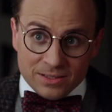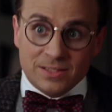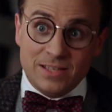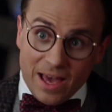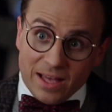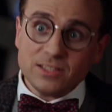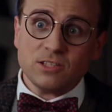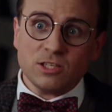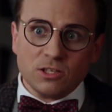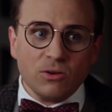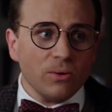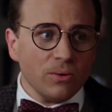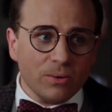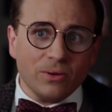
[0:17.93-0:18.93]
Yes,
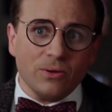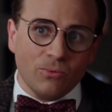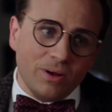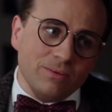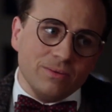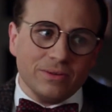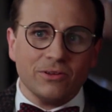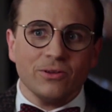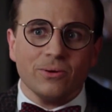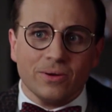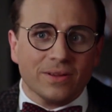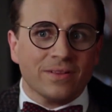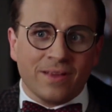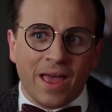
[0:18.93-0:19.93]
you're, well,
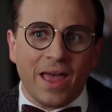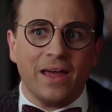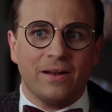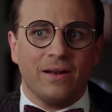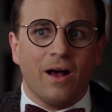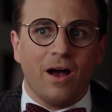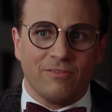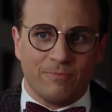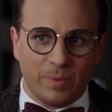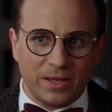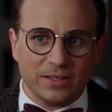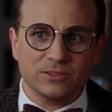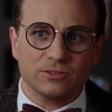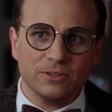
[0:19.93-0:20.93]
you're a tad off base,